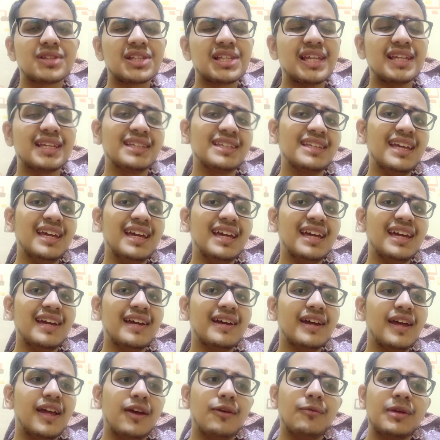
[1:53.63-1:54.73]
So, like,
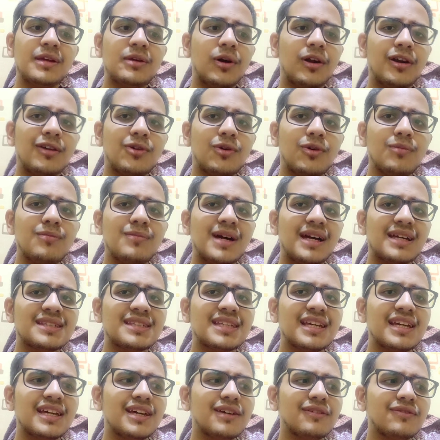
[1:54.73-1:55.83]
yay, we got home back
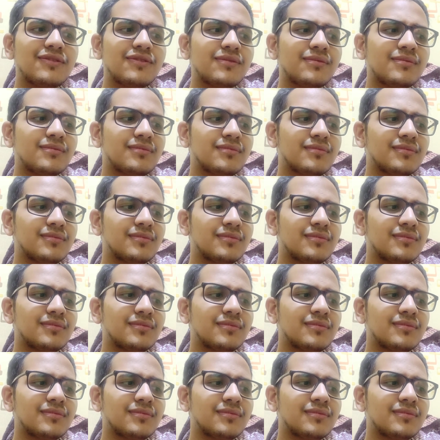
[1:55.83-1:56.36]
safe.